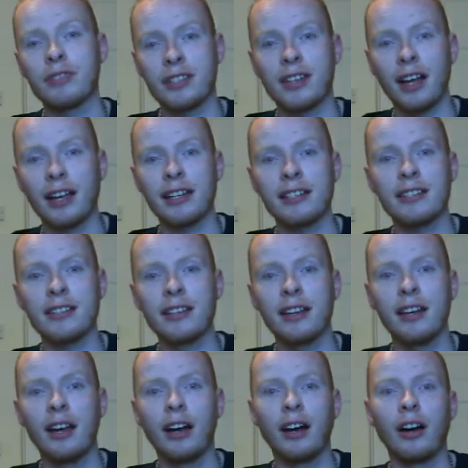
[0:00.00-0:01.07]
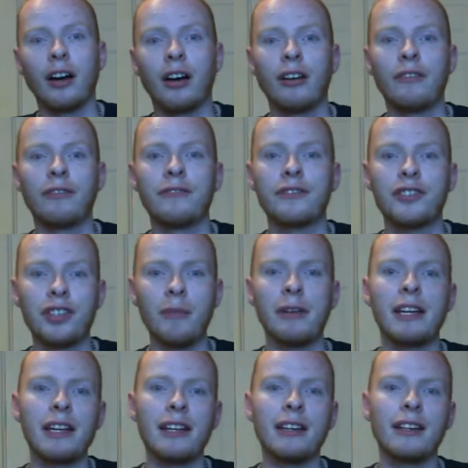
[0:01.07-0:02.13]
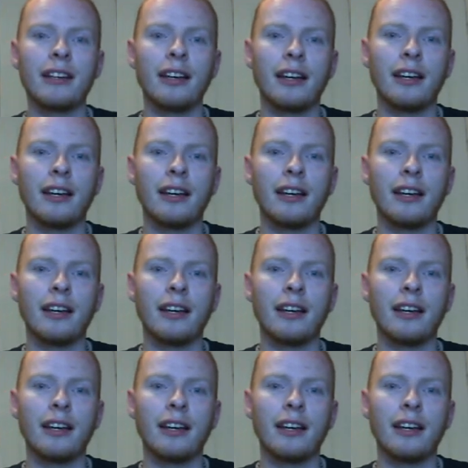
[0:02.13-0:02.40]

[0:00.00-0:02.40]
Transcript: science of summoning